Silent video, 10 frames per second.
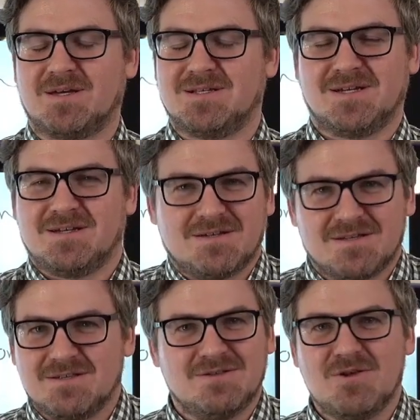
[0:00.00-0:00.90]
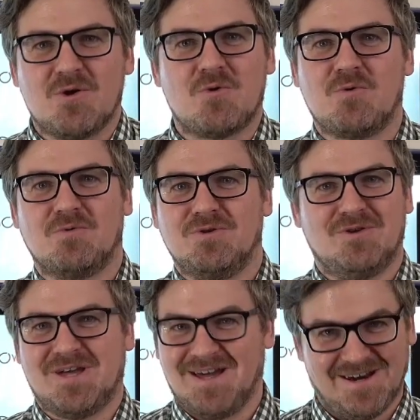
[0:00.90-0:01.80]
It's like, no, you
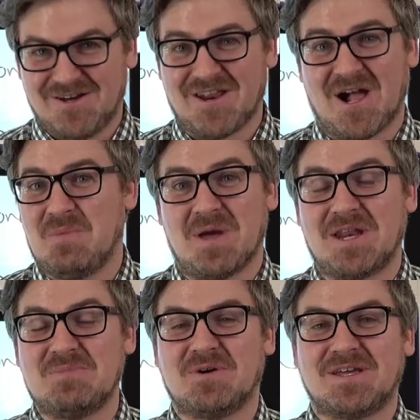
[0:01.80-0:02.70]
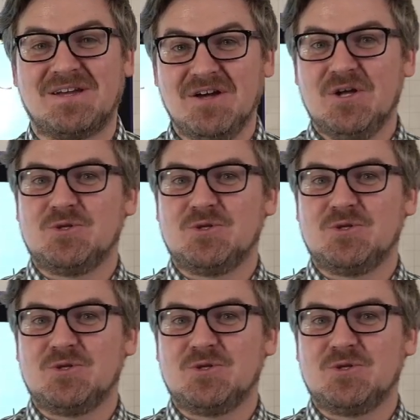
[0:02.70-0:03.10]
cannot help anybody